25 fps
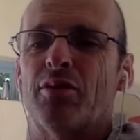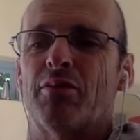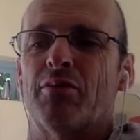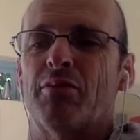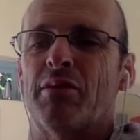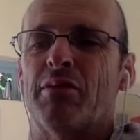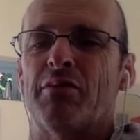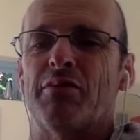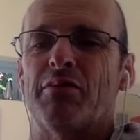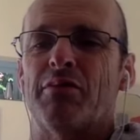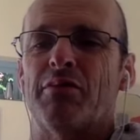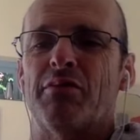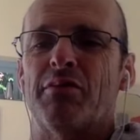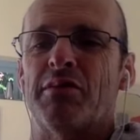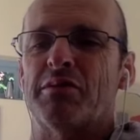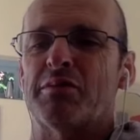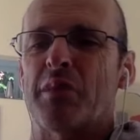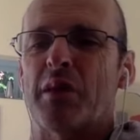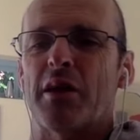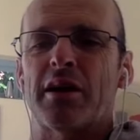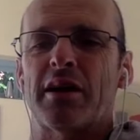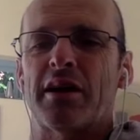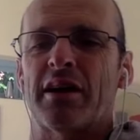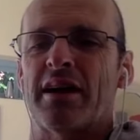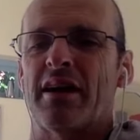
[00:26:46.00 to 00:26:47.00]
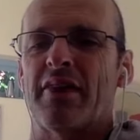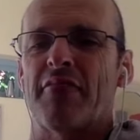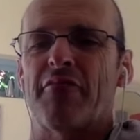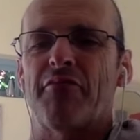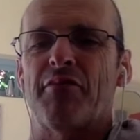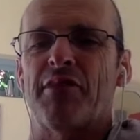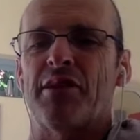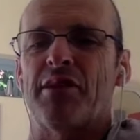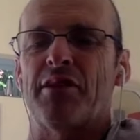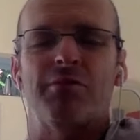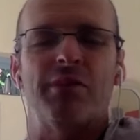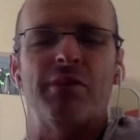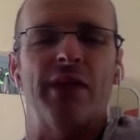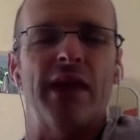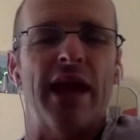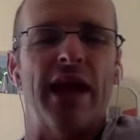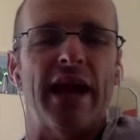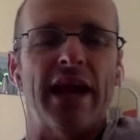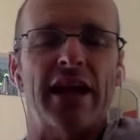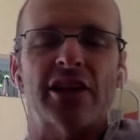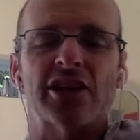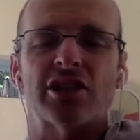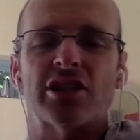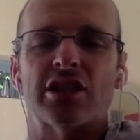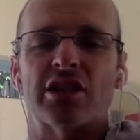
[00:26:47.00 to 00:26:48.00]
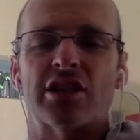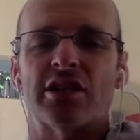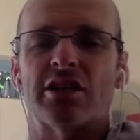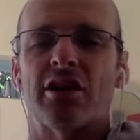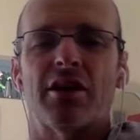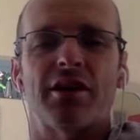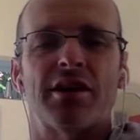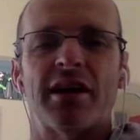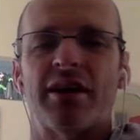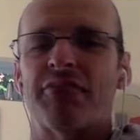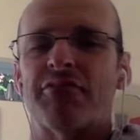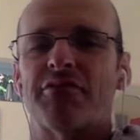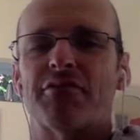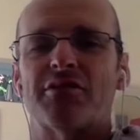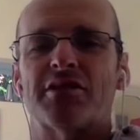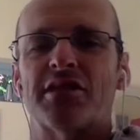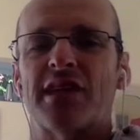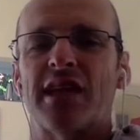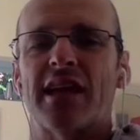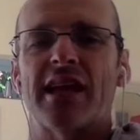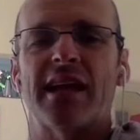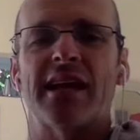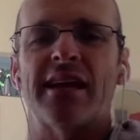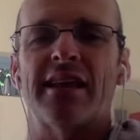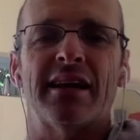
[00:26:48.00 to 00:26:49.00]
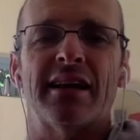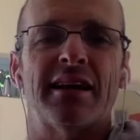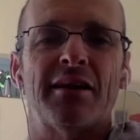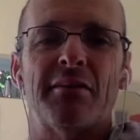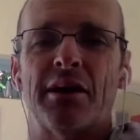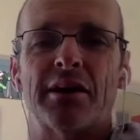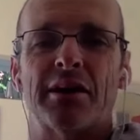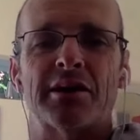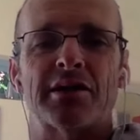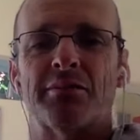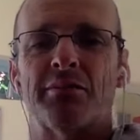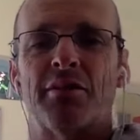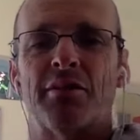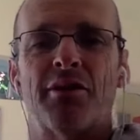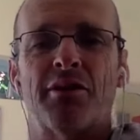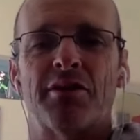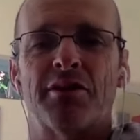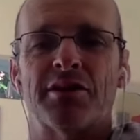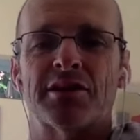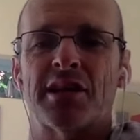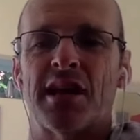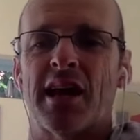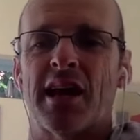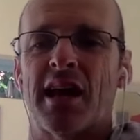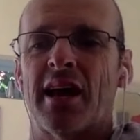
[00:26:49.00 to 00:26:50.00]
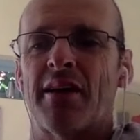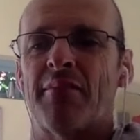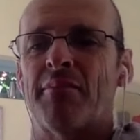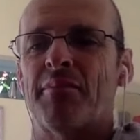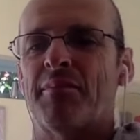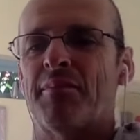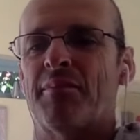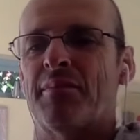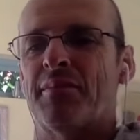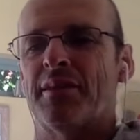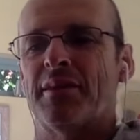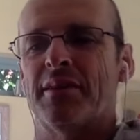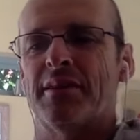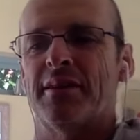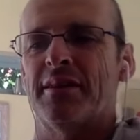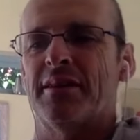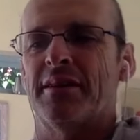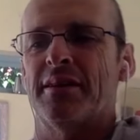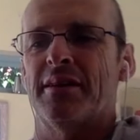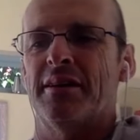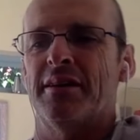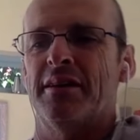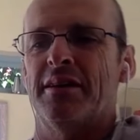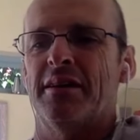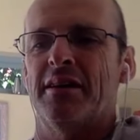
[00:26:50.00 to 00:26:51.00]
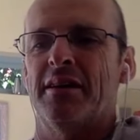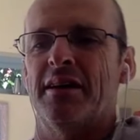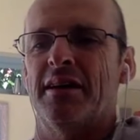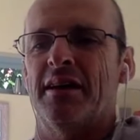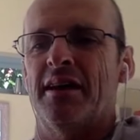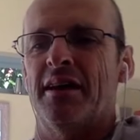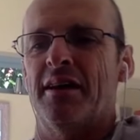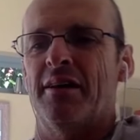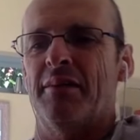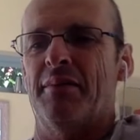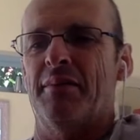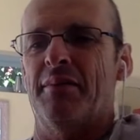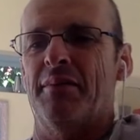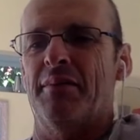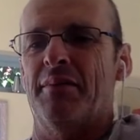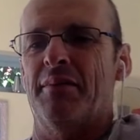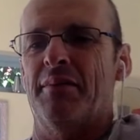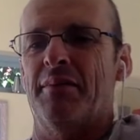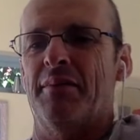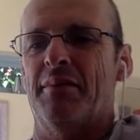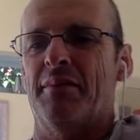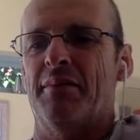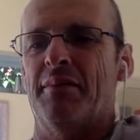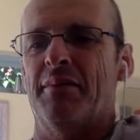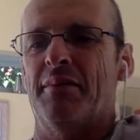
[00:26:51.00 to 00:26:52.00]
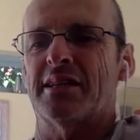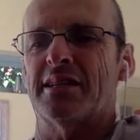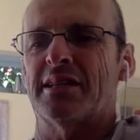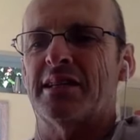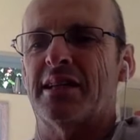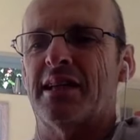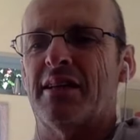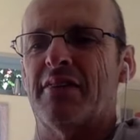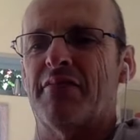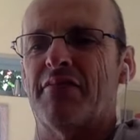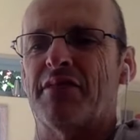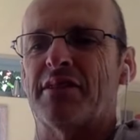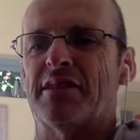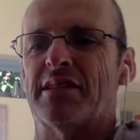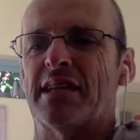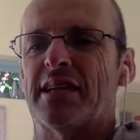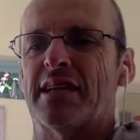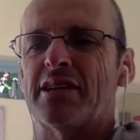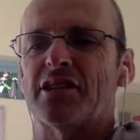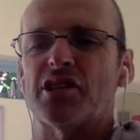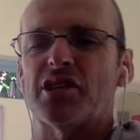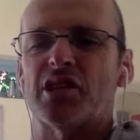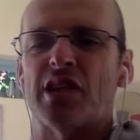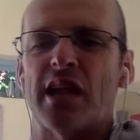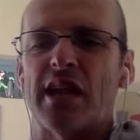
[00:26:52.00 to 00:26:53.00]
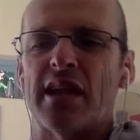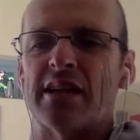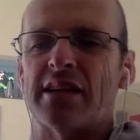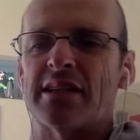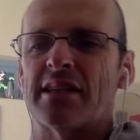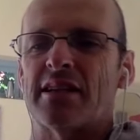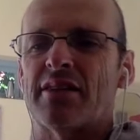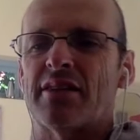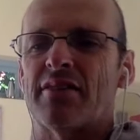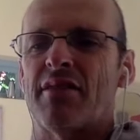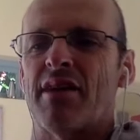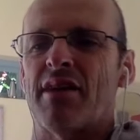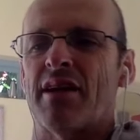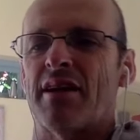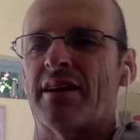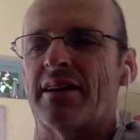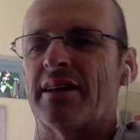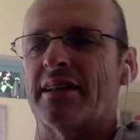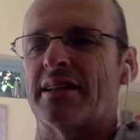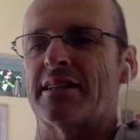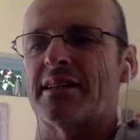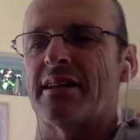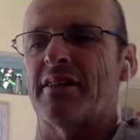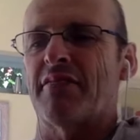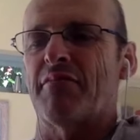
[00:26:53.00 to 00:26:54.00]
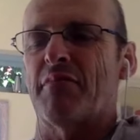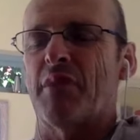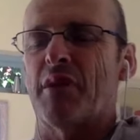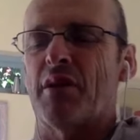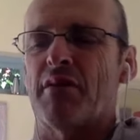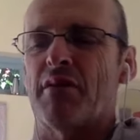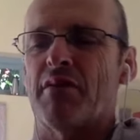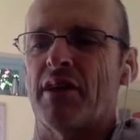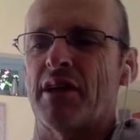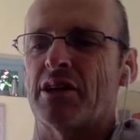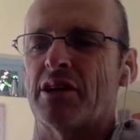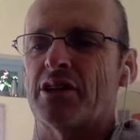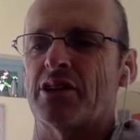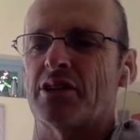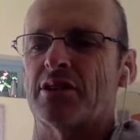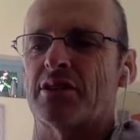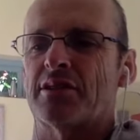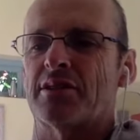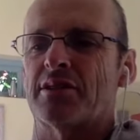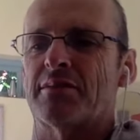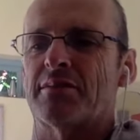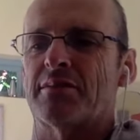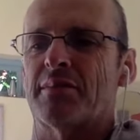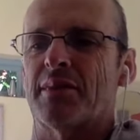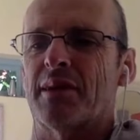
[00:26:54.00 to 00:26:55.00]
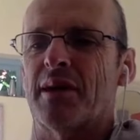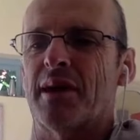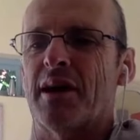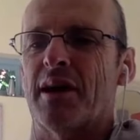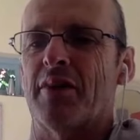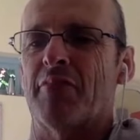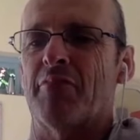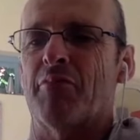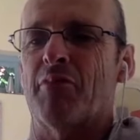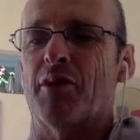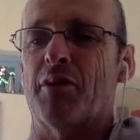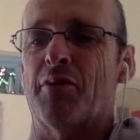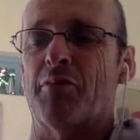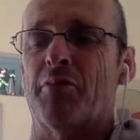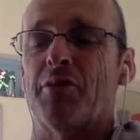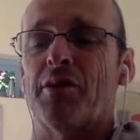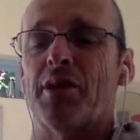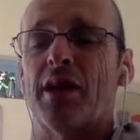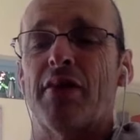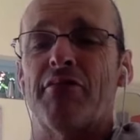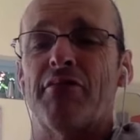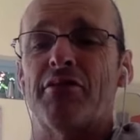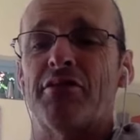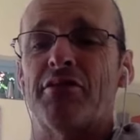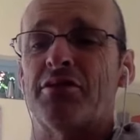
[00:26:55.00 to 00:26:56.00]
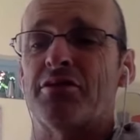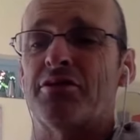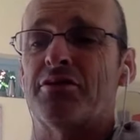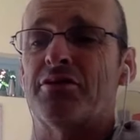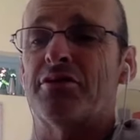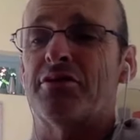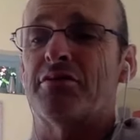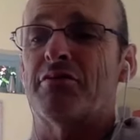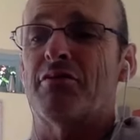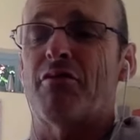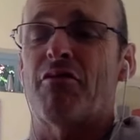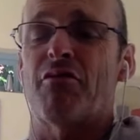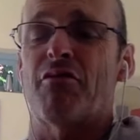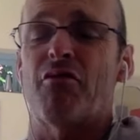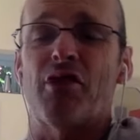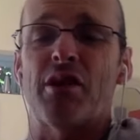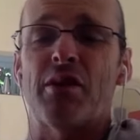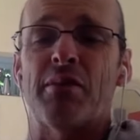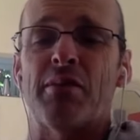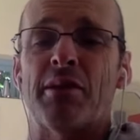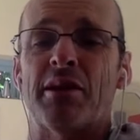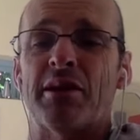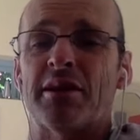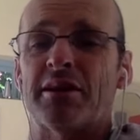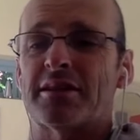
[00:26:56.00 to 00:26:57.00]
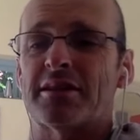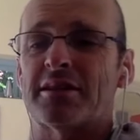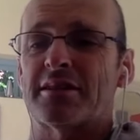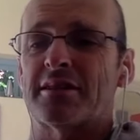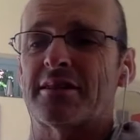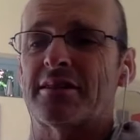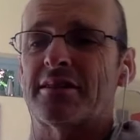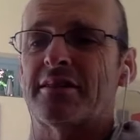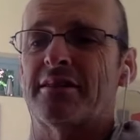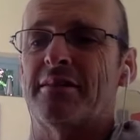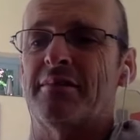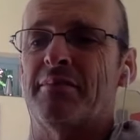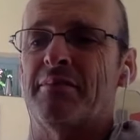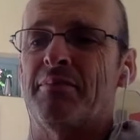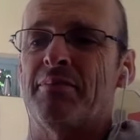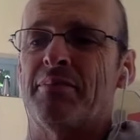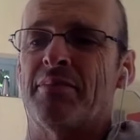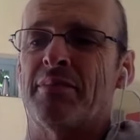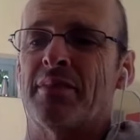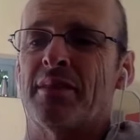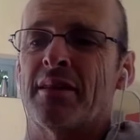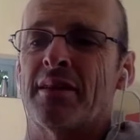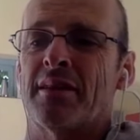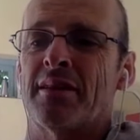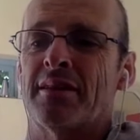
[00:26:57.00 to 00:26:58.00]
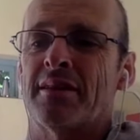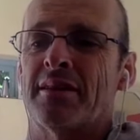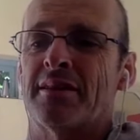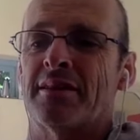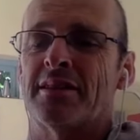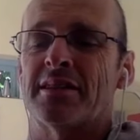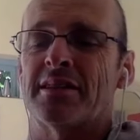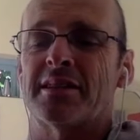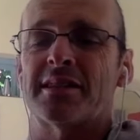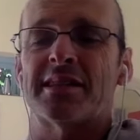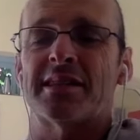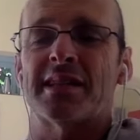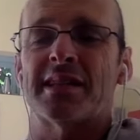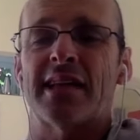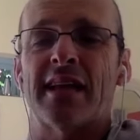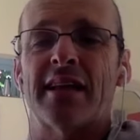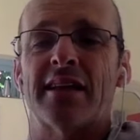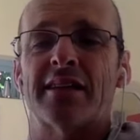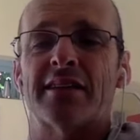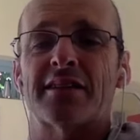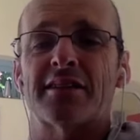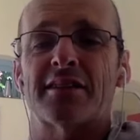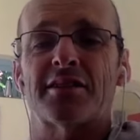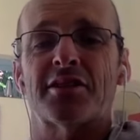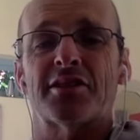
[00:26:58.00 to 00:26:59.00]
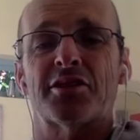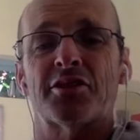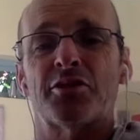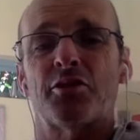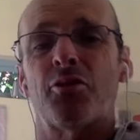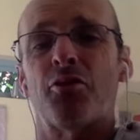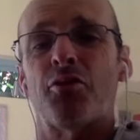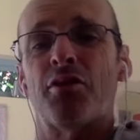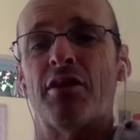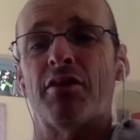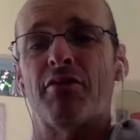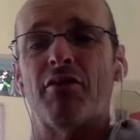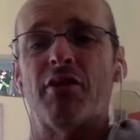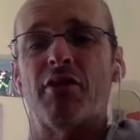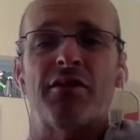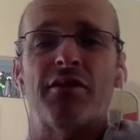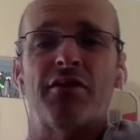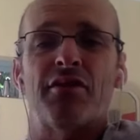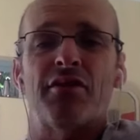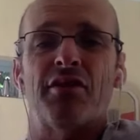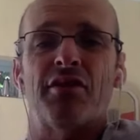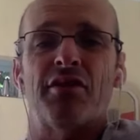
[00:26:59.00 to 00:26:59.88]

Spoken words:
we've spoken enough. We actually don't have to say anything about tomorrow's game. There's enough intentionality around it. There's enough motivation. What I would love you to do is for 40 minutes, just tell us a story of one of